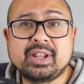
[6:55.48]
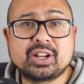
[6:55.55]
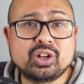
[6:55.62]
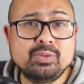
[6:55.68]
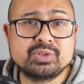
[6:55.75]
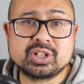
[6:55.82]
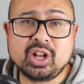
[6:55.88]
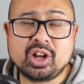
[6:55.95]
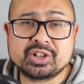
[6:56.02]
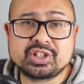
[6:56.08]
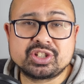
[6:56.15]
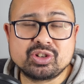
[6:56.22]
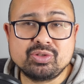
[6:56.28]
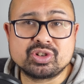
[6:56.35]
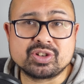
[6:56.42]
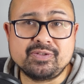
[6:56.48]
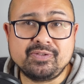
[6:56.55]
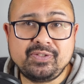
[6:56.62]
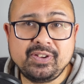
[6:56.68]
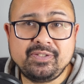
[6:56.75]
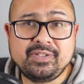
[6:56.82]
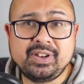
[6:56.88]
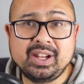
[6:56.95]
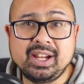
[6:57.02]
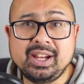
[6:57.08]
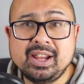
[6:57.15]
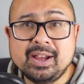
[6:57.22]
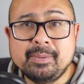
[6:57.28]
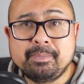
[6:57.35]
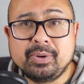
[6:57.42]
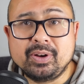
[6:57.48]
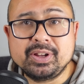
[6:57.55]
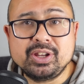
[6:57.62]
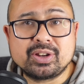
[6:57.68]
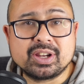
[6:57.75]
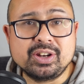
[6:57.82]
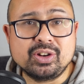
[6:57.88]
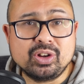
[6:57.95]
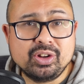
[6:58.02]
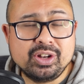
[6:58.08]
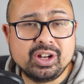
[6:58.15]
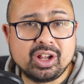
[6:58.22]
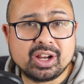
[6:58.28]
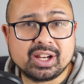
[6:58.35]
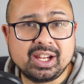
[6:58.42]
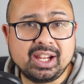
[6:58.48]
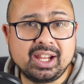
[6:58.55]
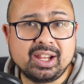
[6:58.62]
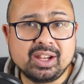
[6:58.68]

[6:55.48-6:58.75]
comes locked to 250, but you can unlock it